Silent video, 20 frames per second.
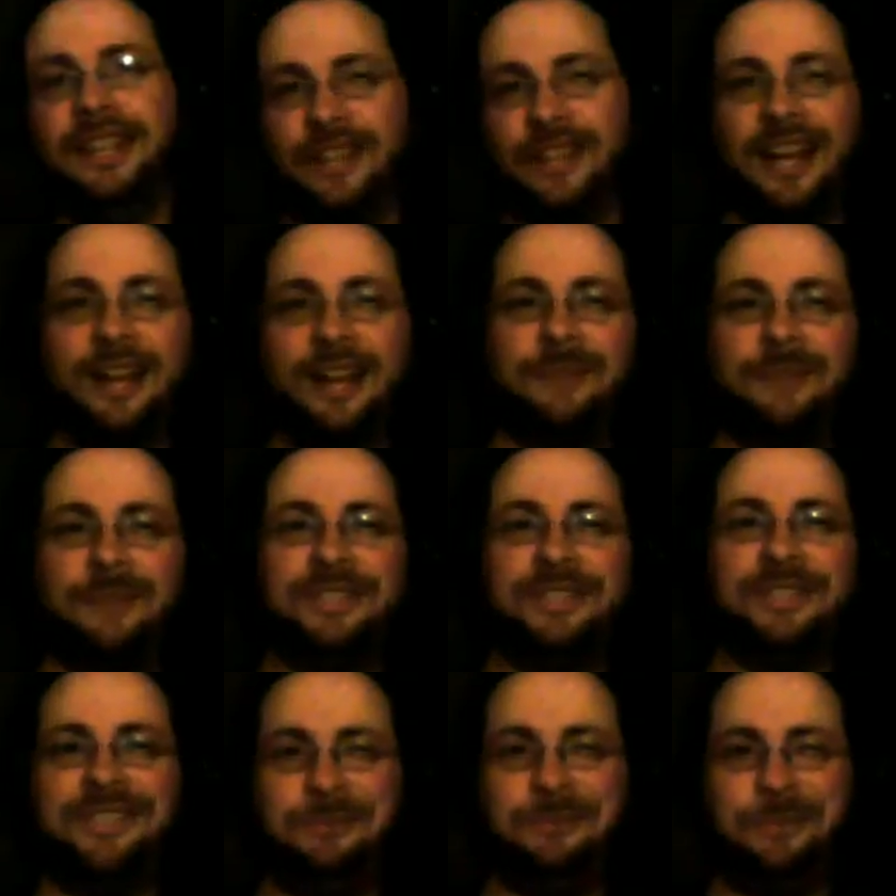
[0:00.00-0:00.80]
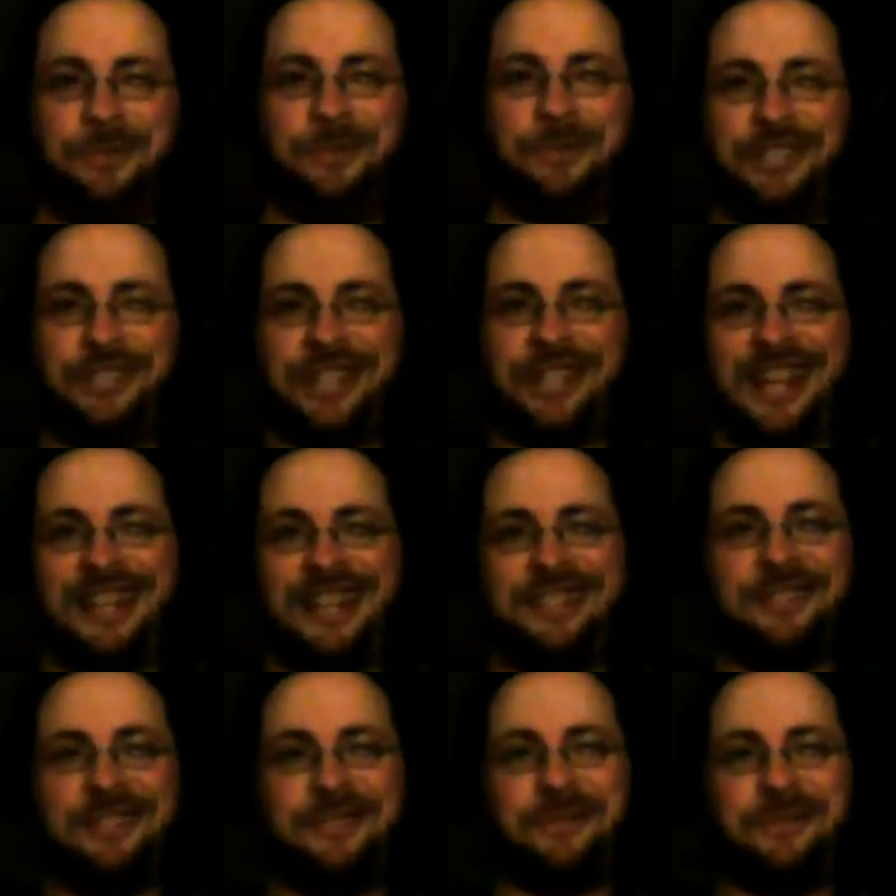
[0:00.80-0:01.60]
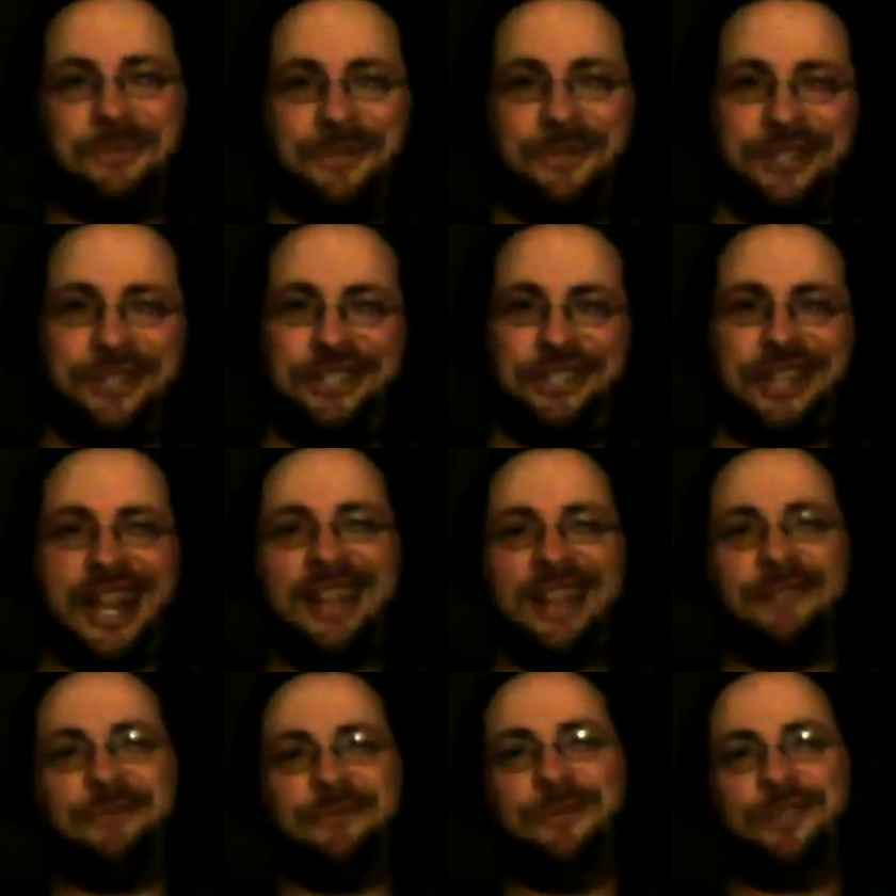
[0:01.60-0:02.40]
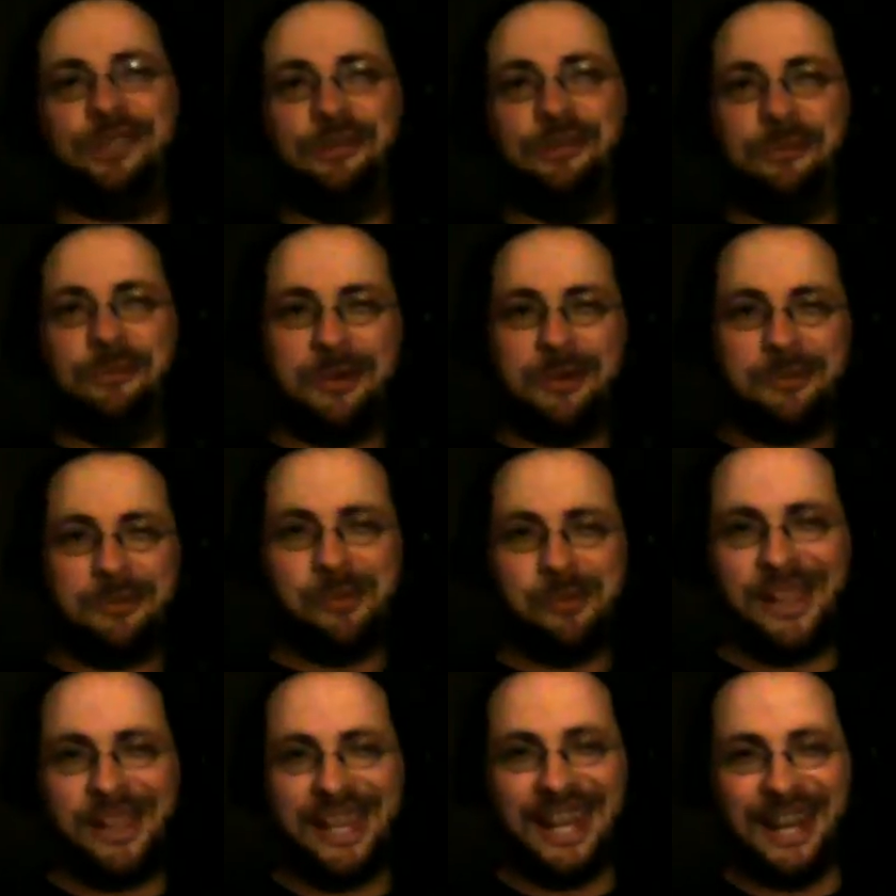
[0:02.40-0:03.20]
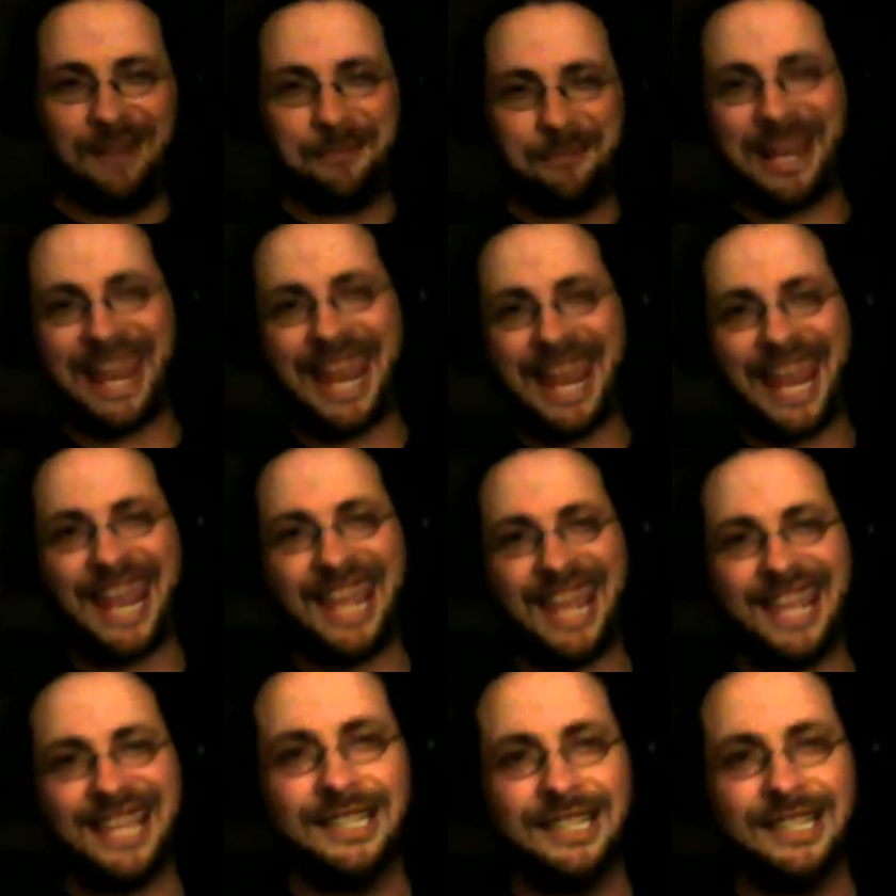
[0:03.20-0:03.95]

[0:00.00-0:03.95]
John, what you been playing, man?